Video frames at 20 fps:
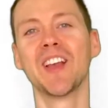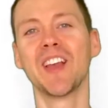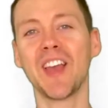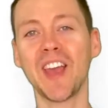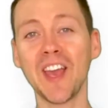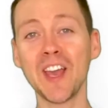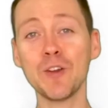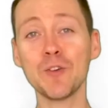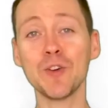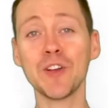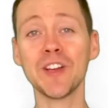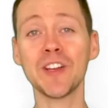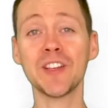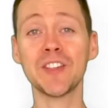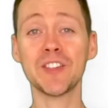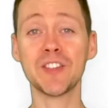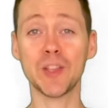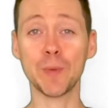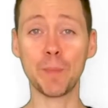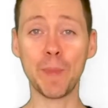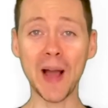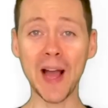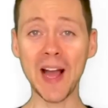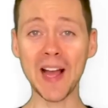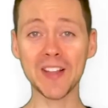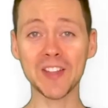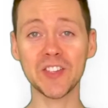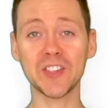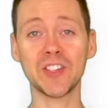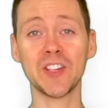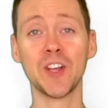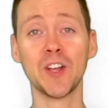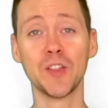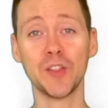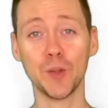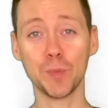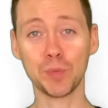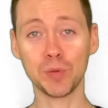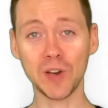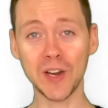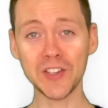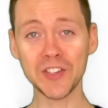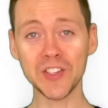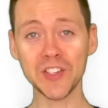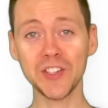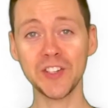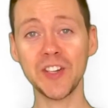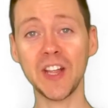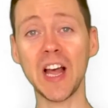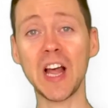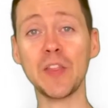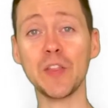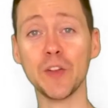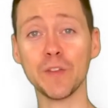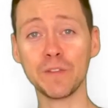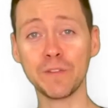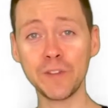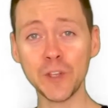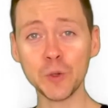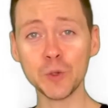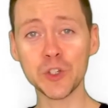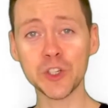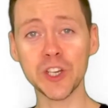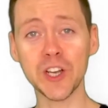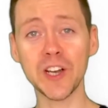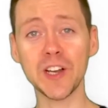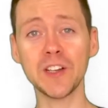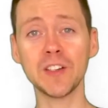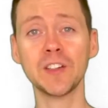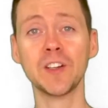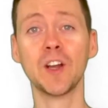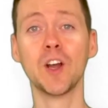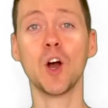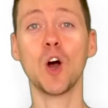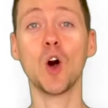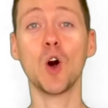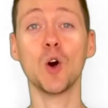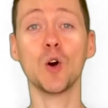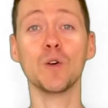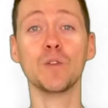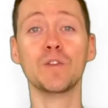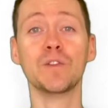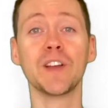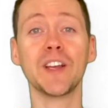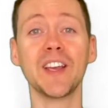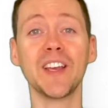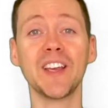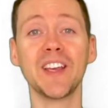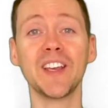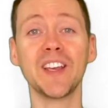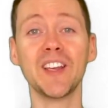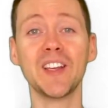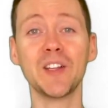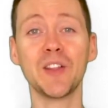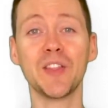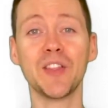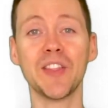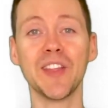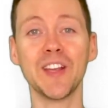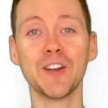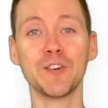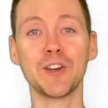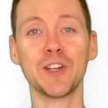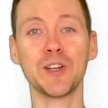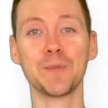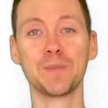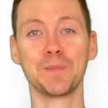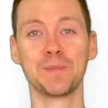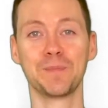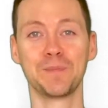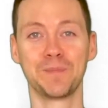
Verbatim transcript: Here is the past, the present, and the future of Ethereum.